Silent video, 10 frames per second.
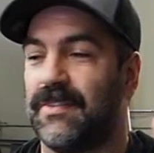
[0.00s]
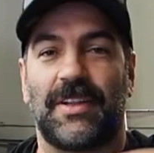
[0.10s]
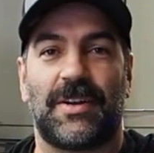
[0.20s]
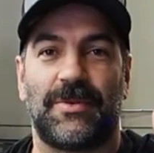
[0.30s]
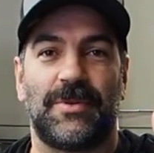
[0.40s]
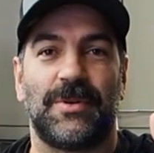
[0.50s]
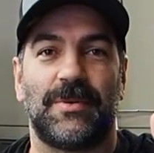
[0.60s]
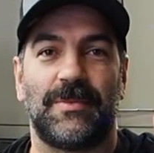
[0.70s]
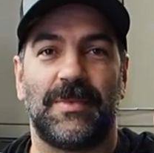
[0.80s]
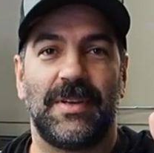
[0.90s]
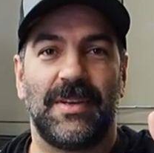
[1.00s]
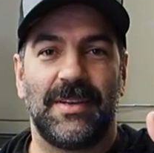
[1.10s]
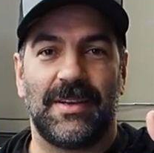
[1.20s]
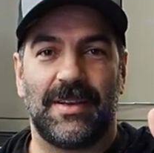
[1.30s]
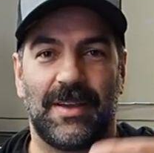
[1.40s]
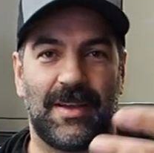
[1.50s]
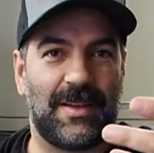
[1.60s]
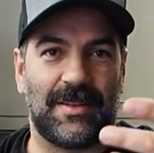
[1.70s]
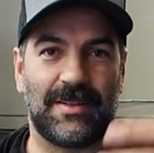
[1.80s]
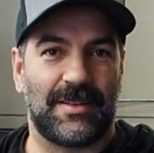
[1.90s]
a lot of room.
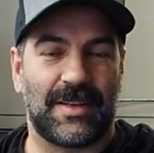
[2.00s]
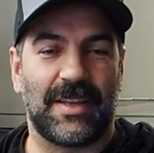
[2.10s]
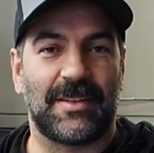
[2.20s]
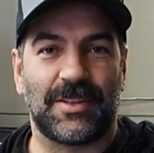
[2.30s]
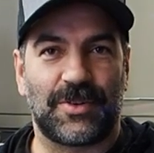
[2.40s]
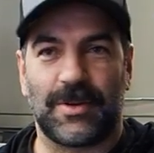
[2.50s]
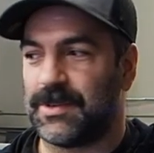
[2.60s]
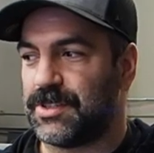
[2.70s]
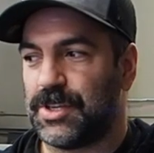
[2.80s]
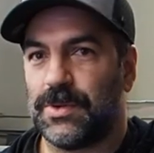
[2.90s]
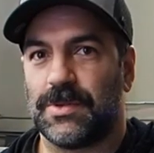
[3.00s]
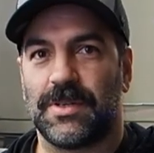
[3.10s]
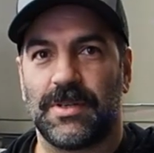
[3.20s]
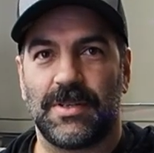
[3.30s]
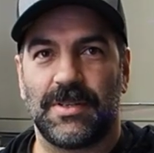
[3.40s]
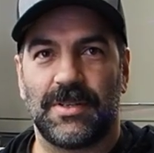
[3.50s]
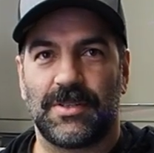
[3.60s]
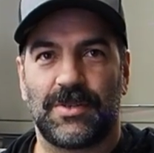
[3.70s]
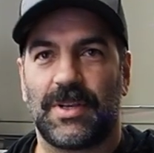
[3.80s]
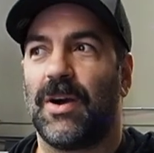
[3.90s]
And again, the throttle body is huge.
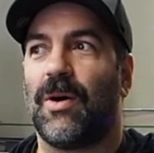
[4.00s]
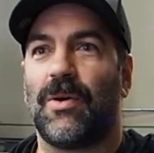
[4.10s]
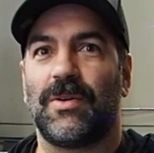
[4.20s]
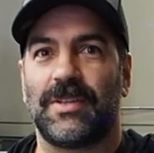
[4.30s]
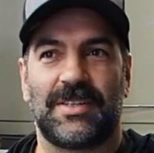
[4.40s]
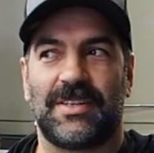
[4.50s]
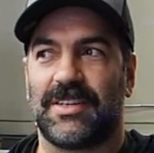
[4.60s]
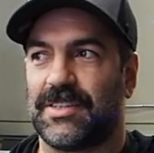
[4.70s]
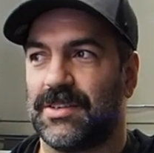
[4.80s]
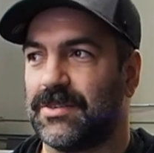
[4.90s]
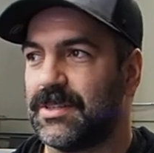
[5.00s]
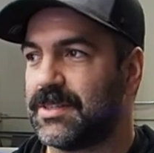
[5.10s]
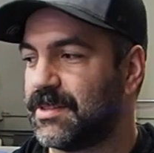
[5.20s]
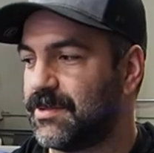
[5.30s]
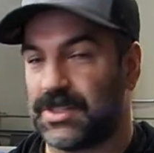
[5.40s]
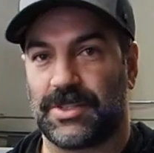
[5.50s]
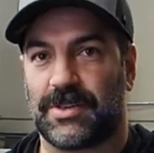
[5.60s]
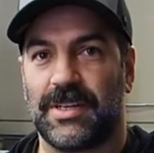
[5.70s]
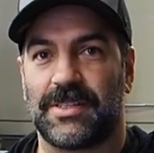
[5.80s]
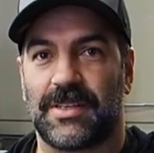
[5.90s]
You get all the induction noise, which is
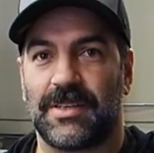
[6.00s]
crazy.